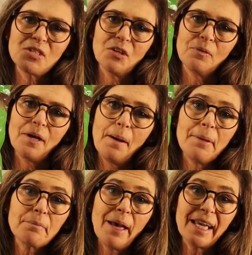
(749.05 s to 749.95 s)
So a
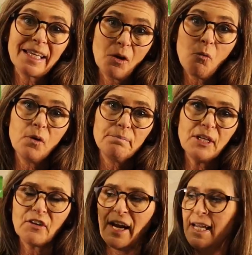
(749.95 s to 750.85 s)
big bag would
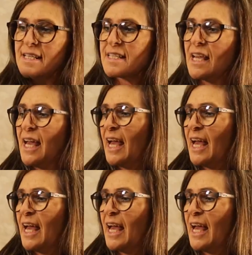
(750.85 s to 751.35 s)
be great.